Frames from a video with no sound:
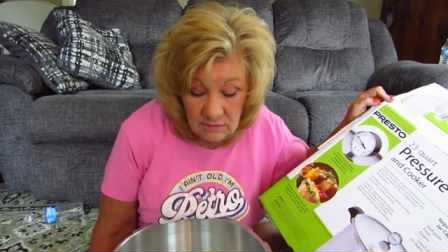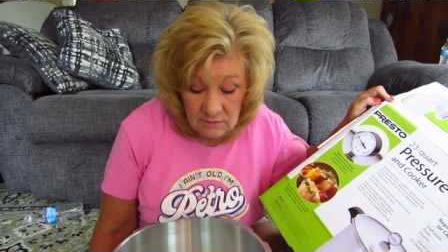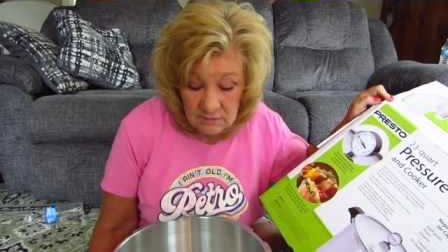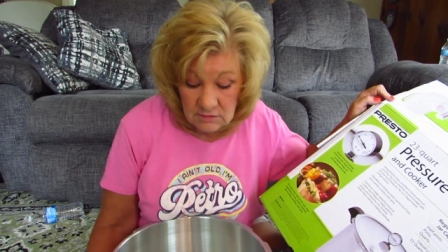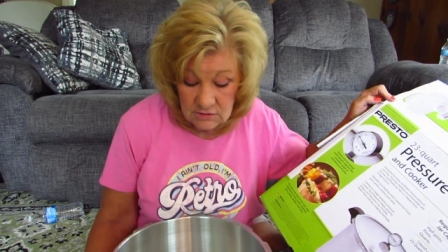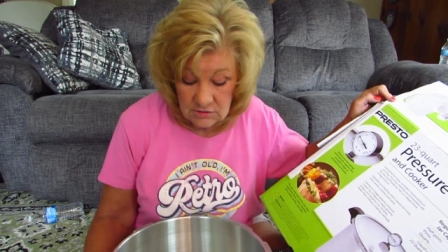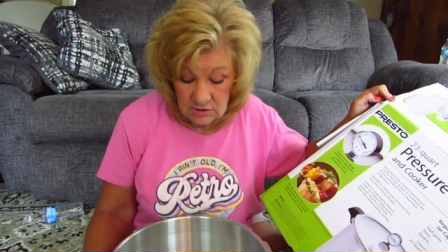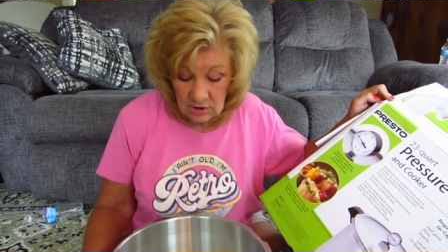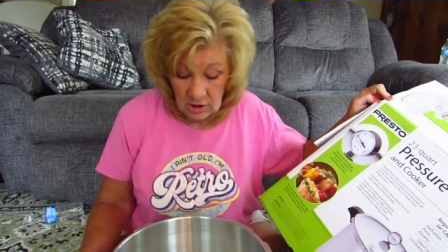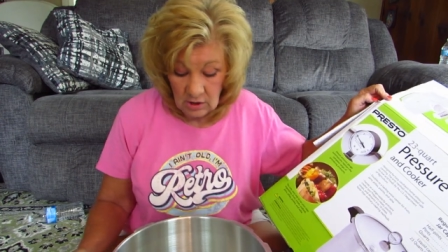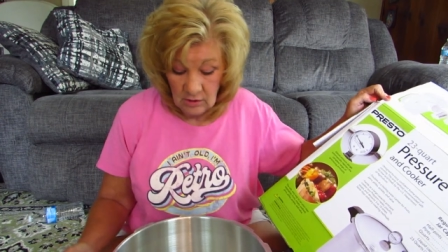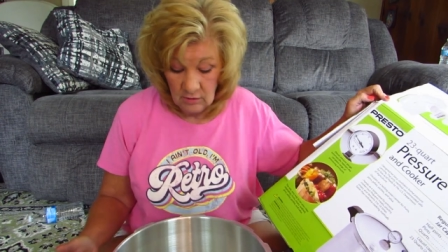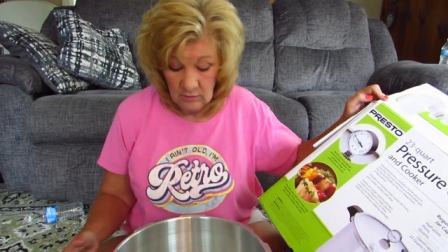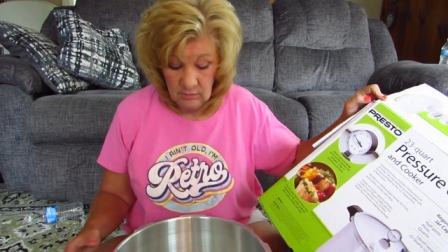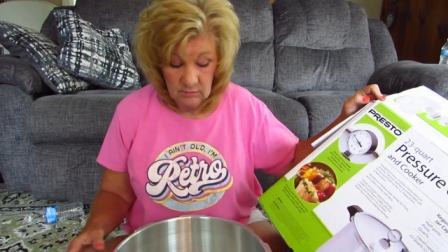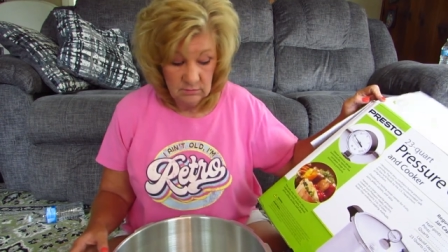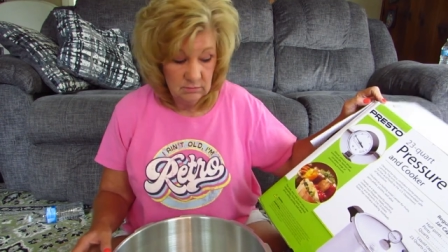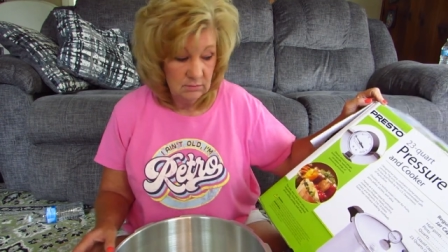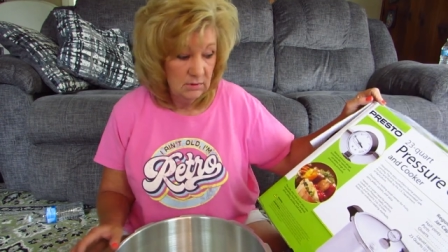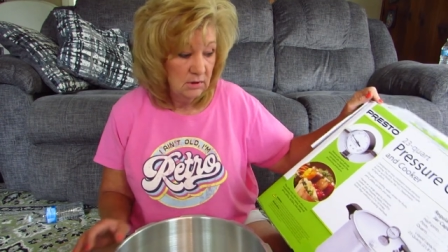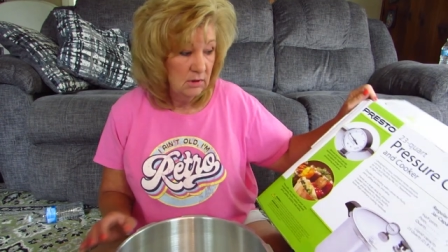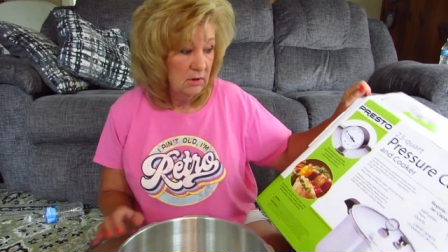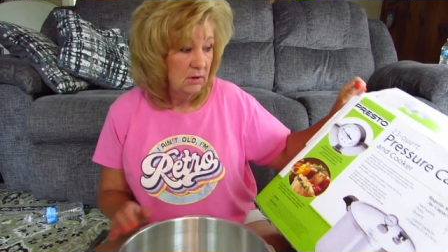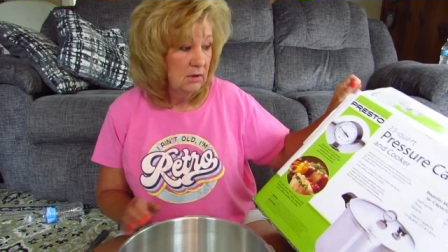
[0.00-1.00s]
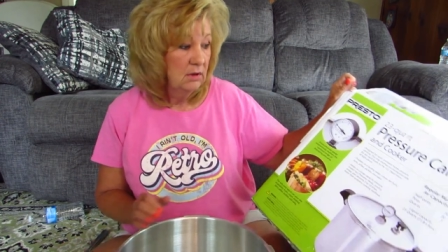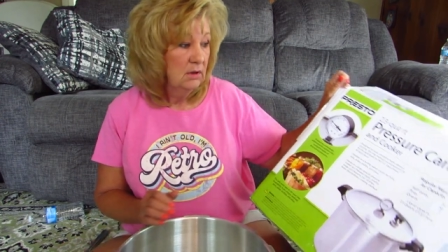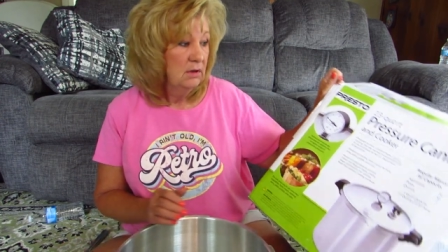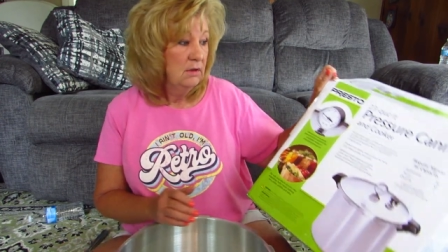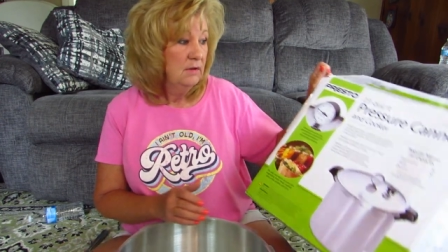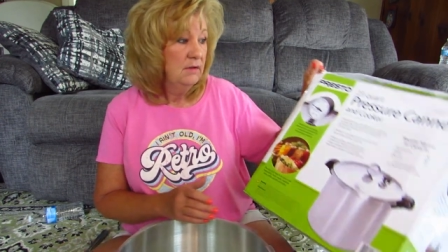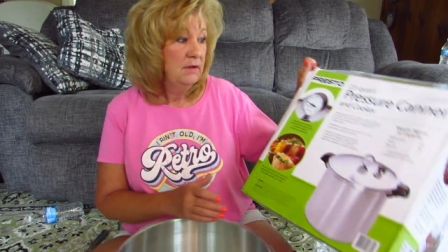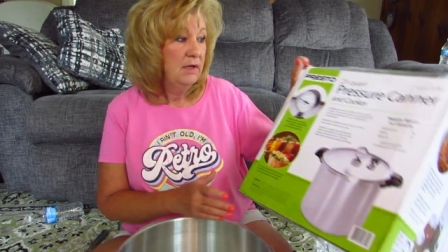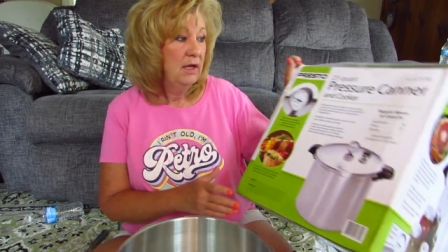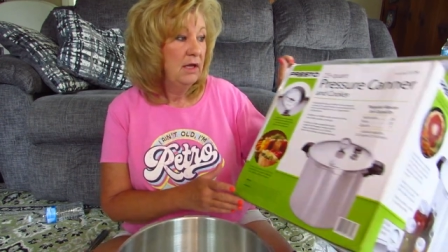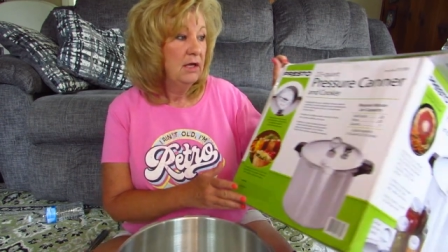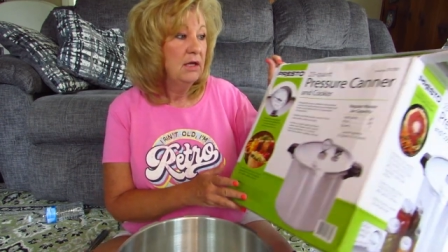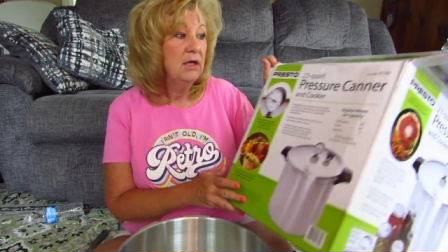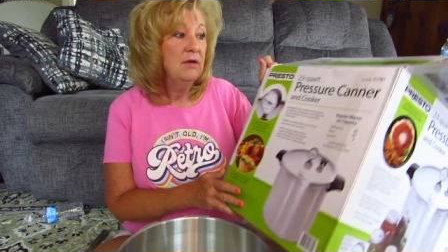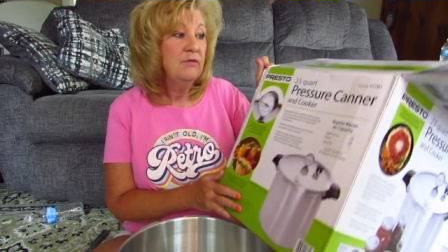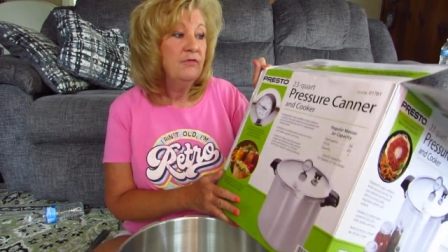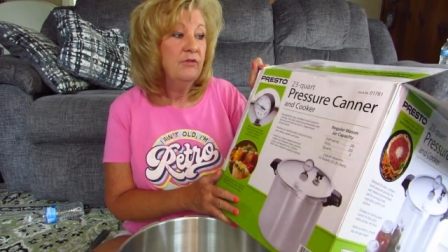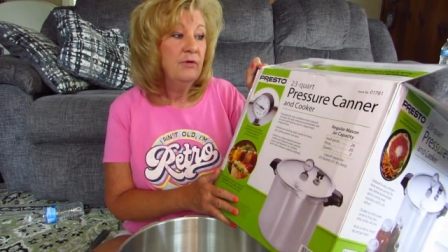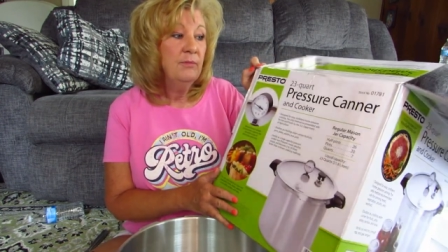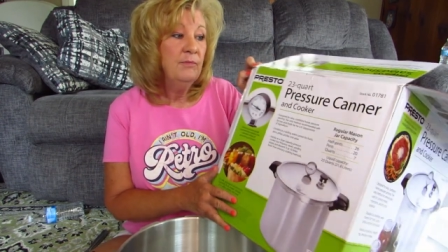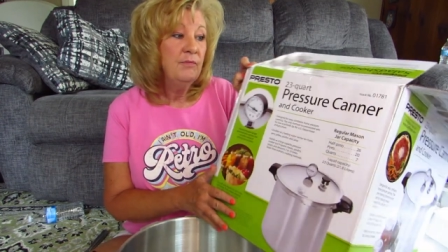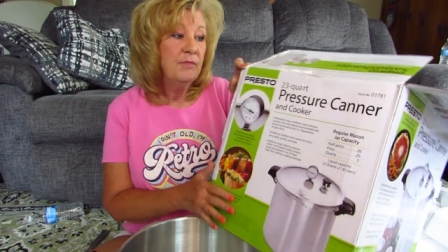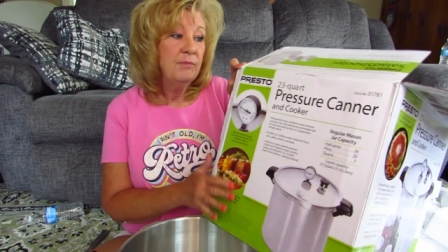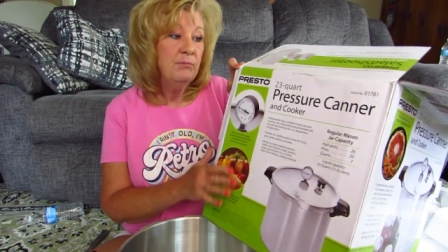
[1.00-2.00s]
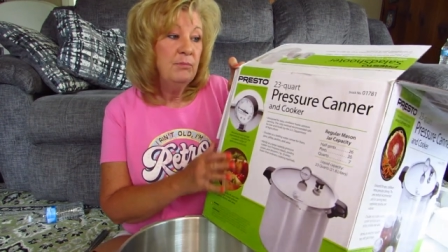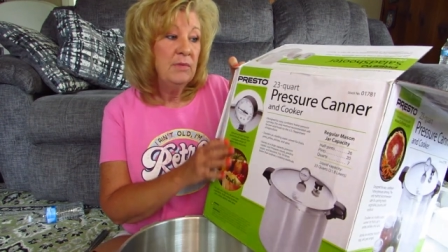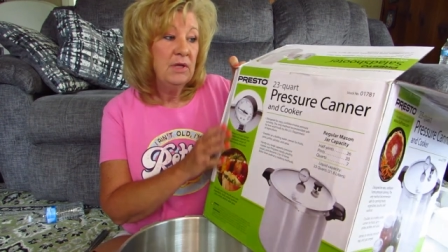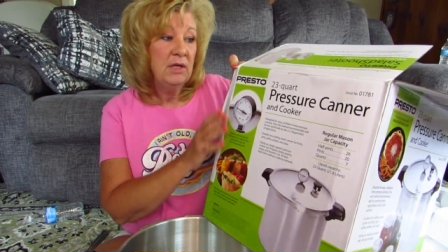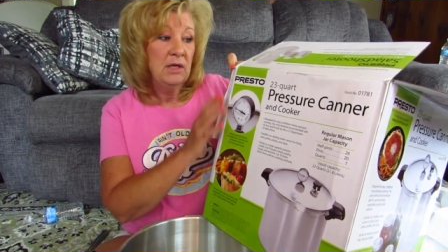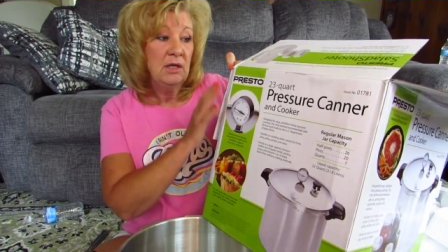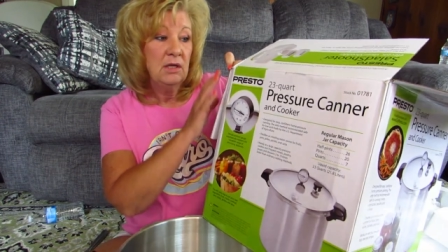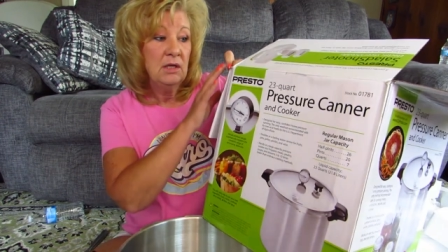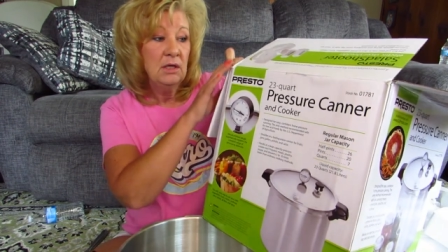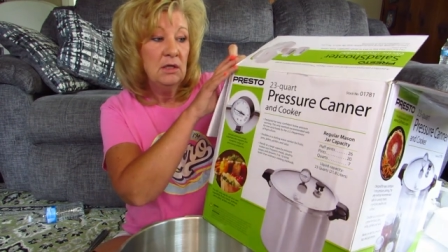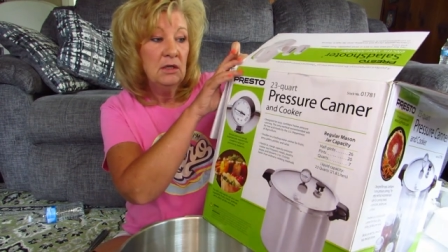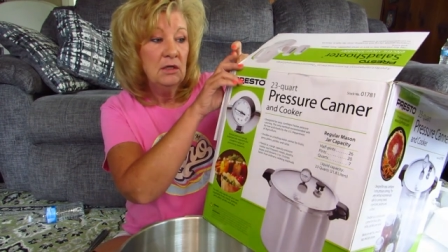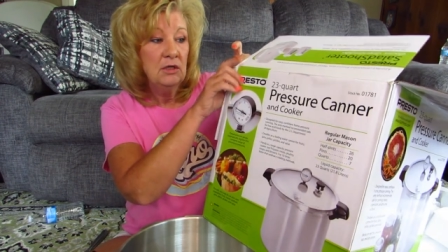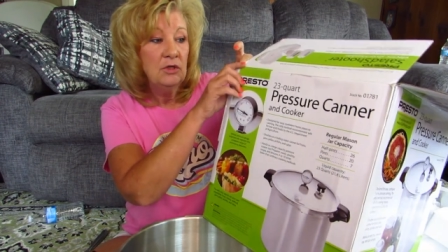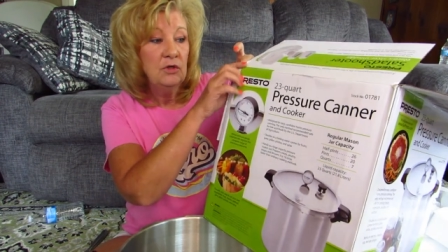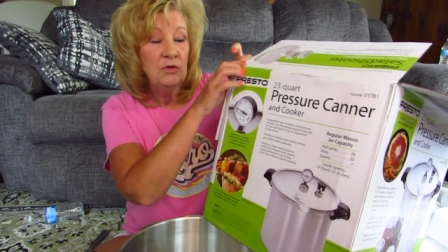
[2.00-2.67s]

So take it from me.